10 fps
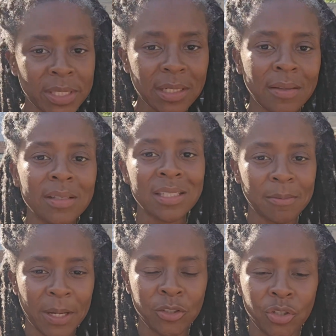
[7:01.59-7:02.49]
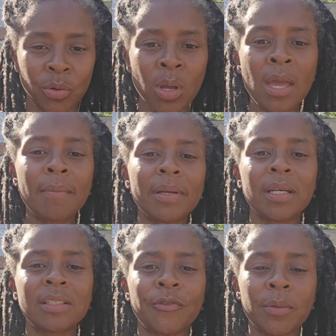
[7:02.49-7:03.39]
it wasn't nothing special
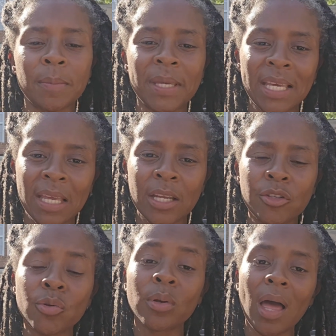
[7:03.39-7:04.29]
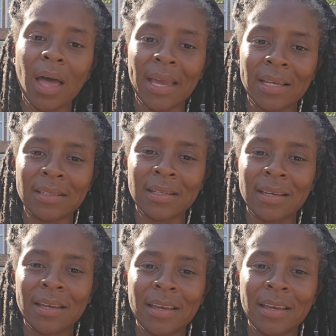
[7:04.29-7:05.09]
because from the beginning you lied.